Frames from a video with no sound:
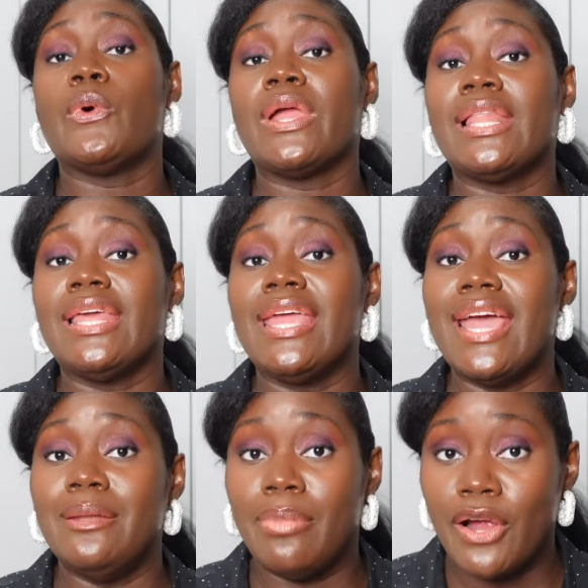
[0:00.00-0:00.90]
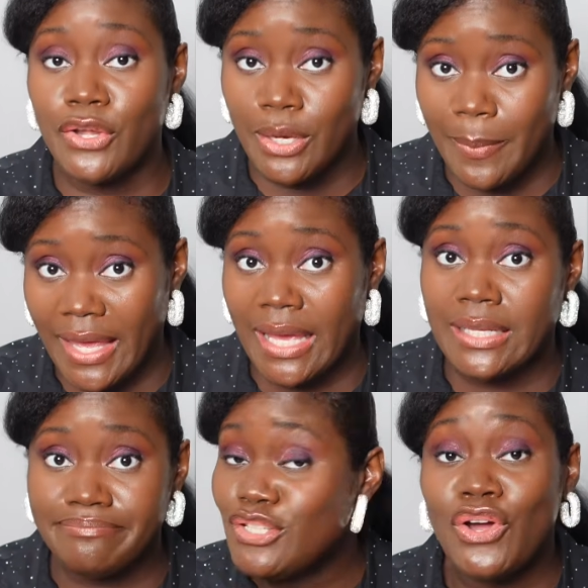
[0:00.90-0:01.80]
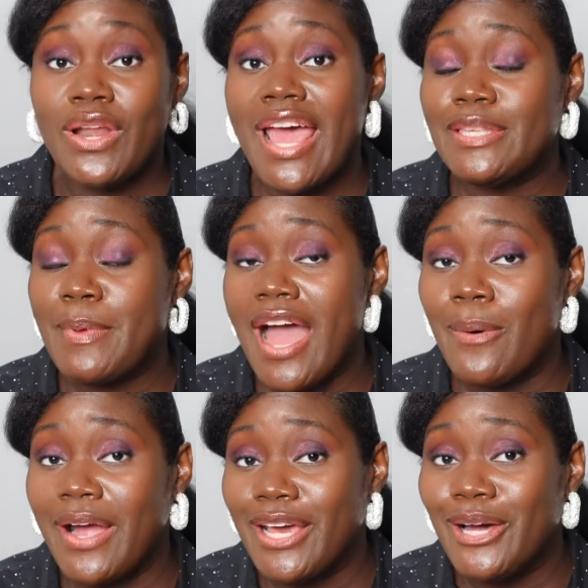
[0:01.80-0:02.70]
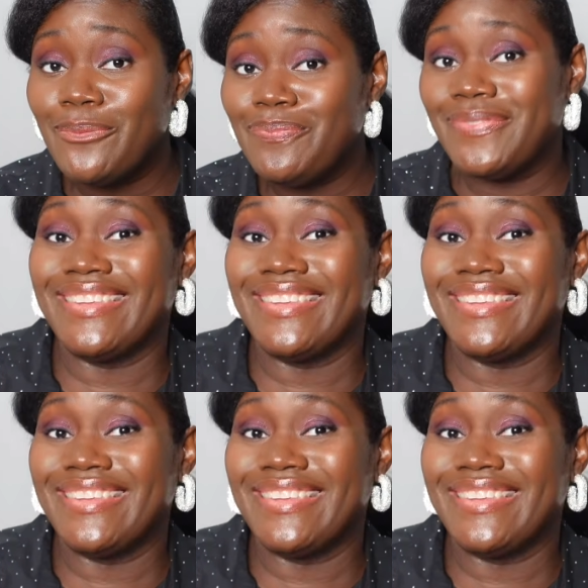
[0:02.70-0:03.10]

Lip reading: quickly and burn your pan. Don't ask me how I know.